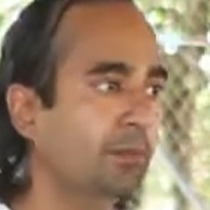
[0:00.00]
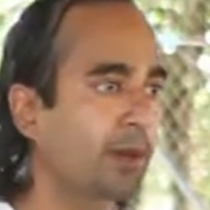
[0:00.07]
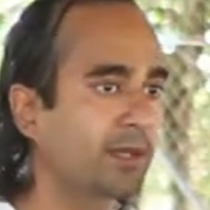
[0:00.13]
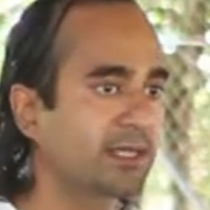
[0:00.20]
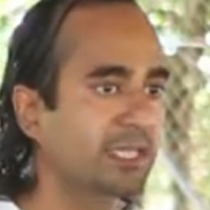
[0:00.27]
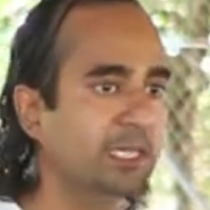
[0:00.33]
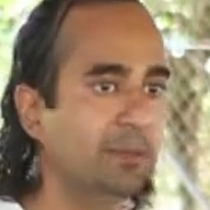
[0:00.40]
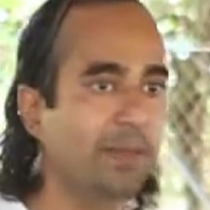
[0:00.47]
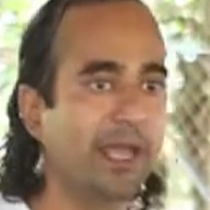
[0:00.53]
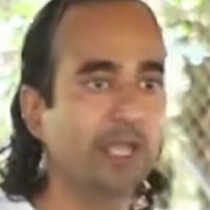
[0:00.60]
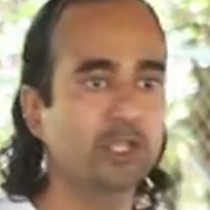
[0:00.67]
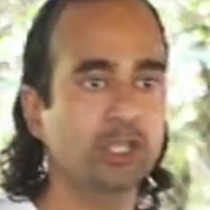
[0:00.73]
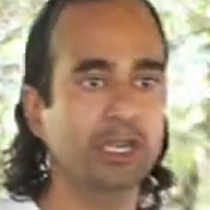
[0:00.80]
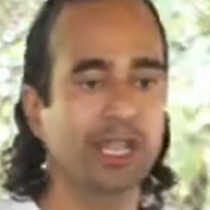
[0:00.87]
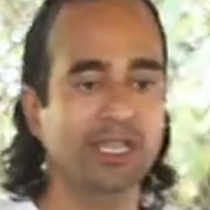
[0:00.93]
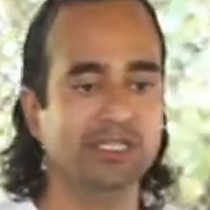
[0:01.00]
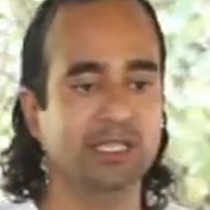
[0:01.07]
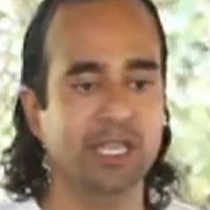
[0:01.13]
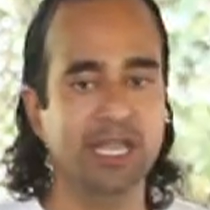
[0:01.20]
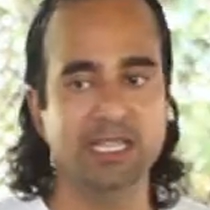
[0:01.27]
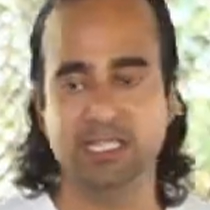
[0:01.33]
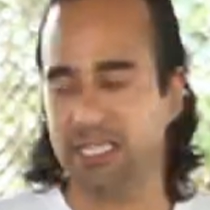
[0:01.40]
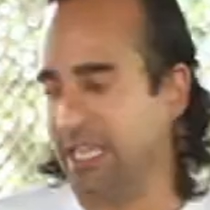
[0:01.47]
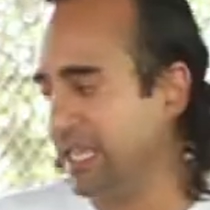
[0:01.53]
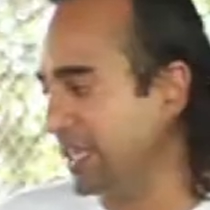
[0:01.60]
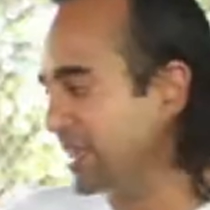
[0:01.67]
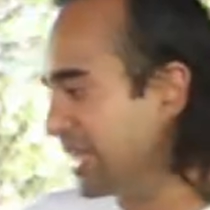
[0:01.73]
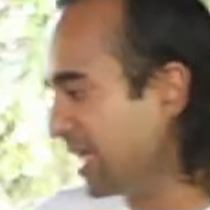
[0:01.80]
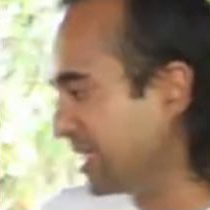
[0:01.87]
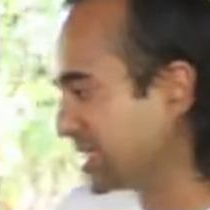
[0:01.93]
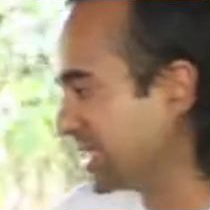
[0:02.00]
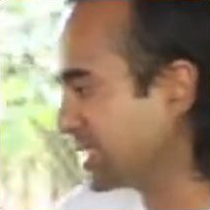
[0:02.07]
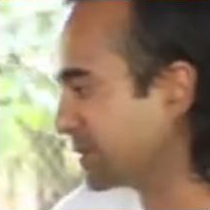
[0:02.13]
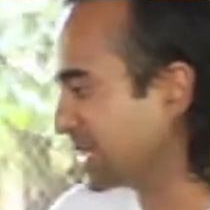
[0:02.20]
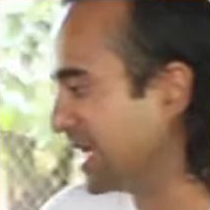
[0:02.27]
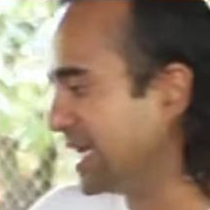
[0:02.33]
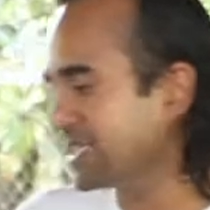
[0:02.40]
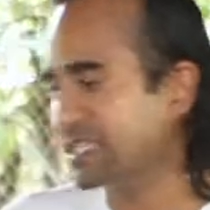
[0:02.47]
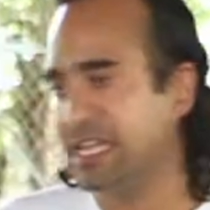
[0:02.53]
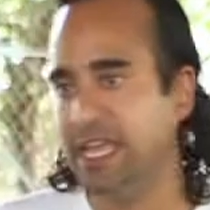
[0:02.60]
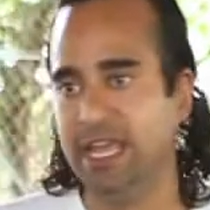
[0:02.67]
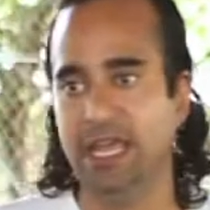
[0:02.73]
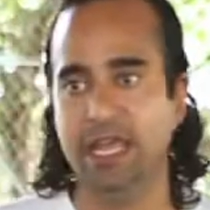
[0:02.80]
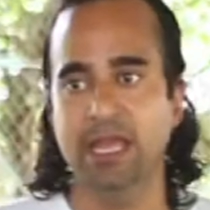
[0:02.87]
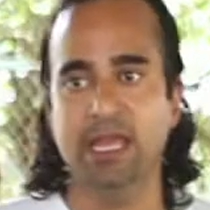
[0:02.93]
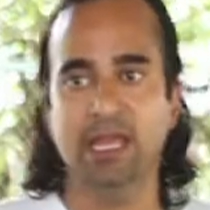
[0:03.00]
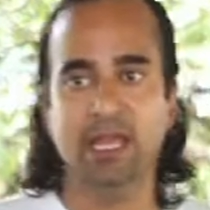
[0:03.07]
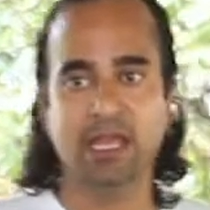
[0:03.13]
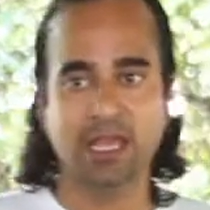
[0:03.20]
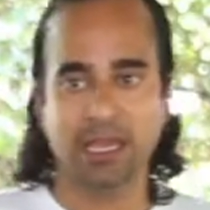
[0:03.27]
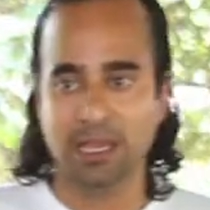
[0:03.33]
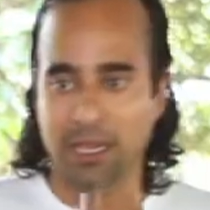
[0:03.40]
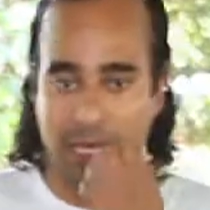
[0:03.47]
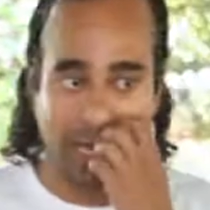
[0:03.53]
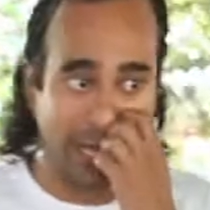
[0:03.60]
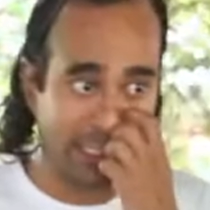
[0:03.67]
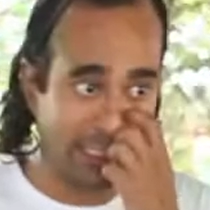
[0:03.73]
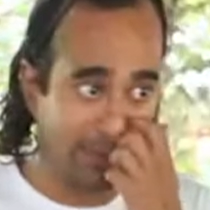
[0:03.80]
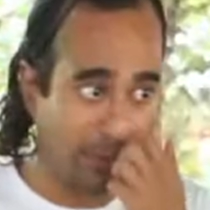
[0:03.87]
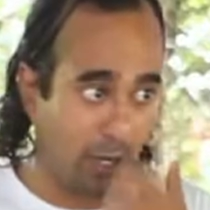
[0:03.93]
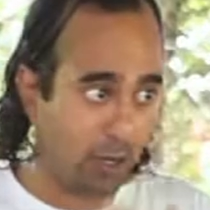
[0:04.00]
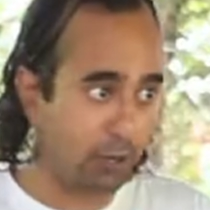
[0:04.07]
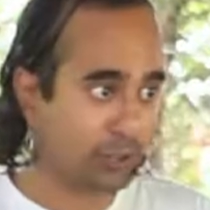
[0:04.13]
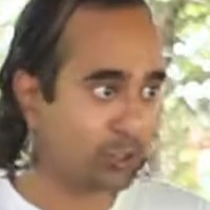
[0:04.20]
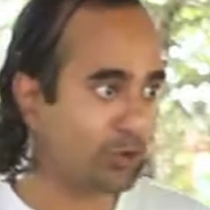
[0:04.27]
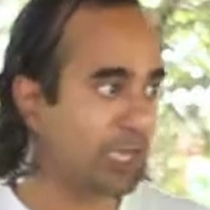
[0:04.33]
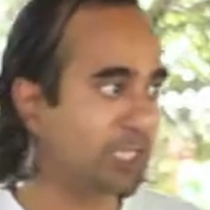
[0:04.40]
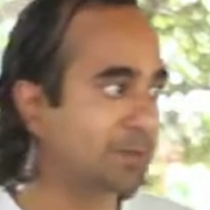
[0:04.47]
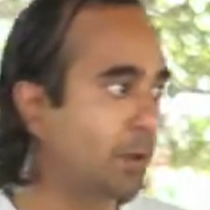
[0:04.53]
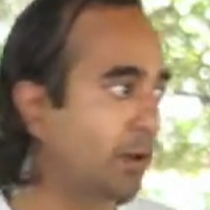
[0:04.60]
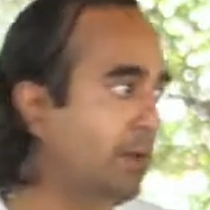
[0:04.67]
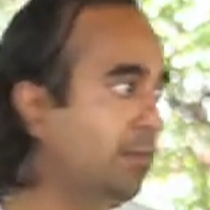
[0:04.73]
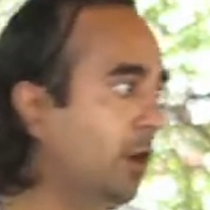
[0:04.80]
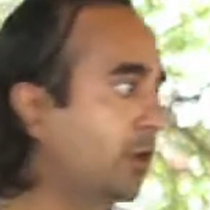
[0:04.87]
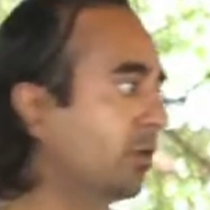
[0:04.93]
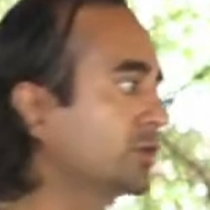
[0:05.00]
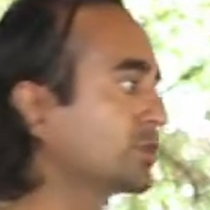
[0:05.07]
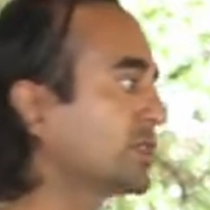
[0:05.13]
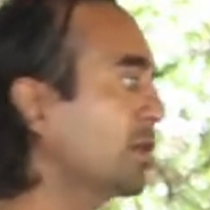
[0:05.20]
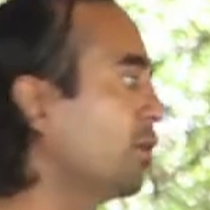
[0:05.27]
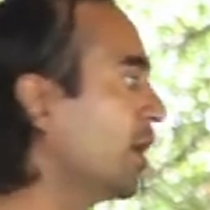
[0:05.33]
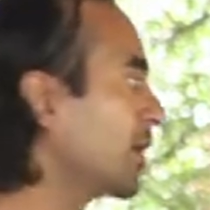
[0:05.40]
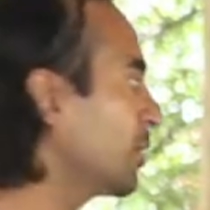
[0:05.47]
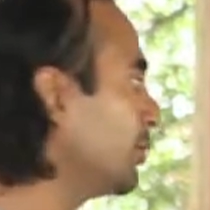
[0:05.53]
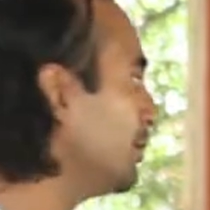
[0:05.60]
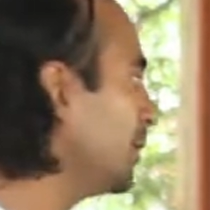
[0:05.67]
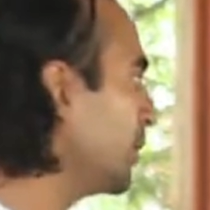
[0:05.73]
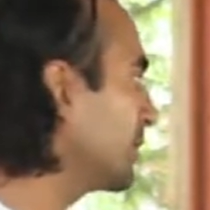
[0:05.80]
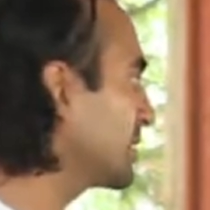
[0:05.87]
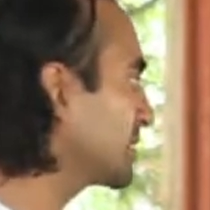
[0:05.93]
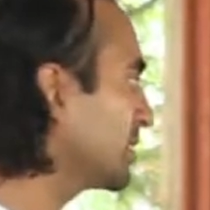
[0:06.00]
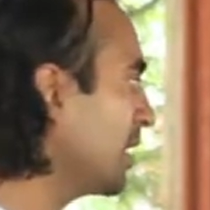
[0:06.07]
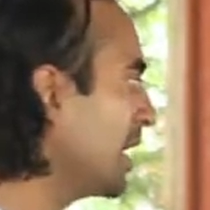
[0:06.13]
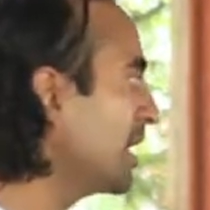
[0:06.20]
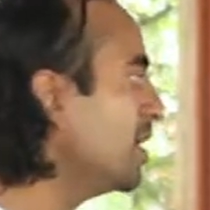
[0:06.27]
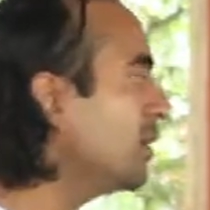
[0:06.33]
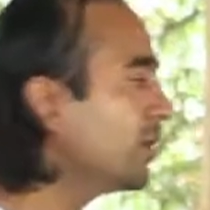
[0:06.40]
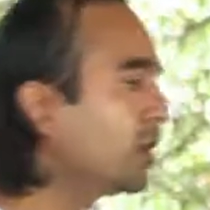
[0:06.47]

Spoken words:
Participation is the key thing. You see some kids here collecting bottles, transporting bottles. They work on the building site.